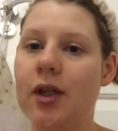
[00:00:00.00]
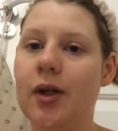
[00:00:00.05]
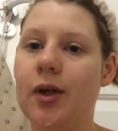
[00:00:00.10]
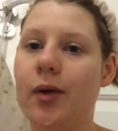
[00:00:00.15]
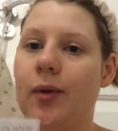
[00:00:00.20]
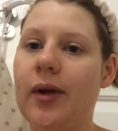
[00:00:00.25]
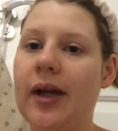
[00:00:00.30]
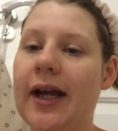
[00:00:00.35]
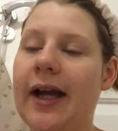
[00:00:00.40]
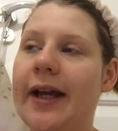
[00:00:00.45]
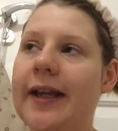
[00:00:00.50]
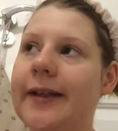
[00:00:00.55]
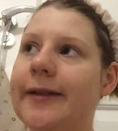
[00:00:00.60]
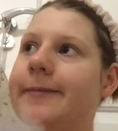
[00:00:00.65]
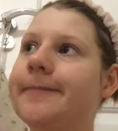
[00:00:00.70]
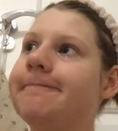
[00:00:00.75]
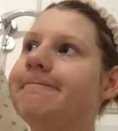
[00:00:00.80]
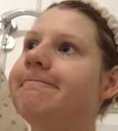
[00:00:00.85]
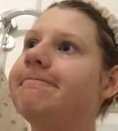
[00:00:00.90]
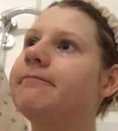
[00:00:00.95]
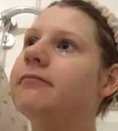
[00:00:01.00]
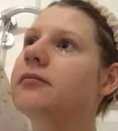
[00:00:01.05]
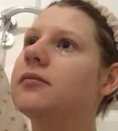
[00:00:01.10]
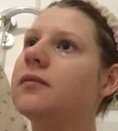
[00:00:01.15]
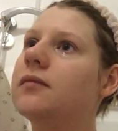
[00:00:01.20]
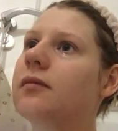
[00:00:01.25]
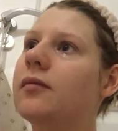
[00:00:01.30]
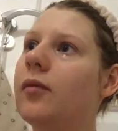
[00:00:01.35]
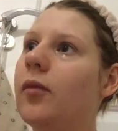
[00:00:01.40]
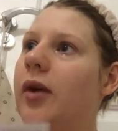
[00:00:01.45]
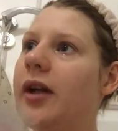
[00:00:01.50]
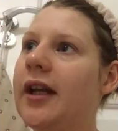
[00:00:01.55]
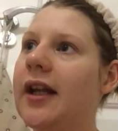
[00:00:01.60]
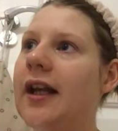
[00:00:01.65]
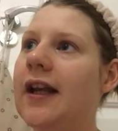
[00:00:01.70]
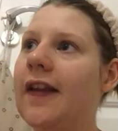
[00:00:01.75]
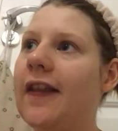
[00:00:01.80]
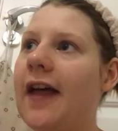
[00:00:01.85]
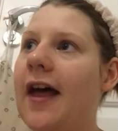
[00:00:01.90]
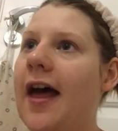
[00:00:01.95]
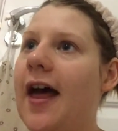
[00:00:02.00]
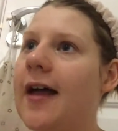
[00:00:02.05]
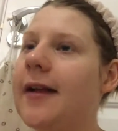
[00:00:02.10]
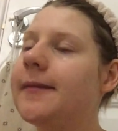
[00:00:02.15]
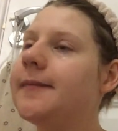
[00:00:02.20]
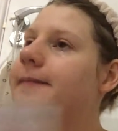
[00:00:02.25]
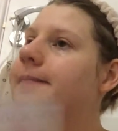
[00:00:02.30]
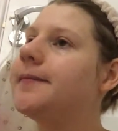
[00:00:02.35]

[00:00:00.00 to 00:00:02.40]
Okay. We're nearly there.